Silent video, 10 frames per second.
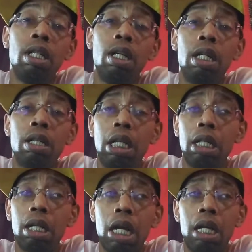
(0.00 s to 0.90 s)
and
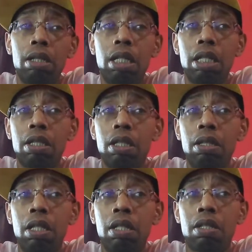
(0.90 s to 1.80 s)
get like this and
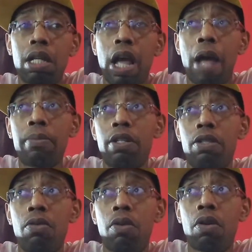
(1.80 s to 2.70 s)
then say, I'm just
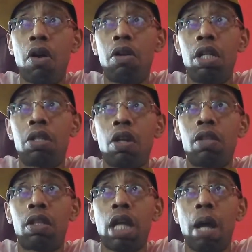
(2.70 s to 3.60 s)
doing all this off
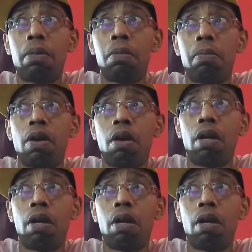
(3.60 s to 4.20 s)
the top of the burrow